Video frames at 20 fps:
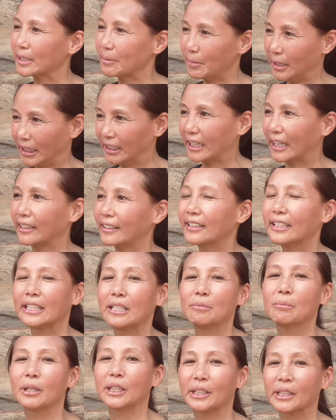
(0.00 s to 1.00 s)
I mean, I think
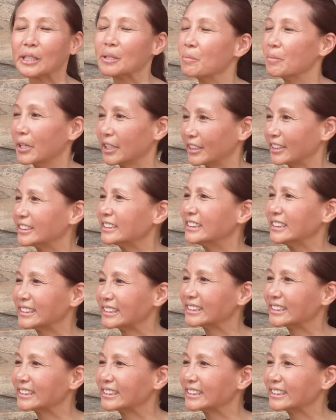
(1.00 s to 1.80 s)
he meant Khmer.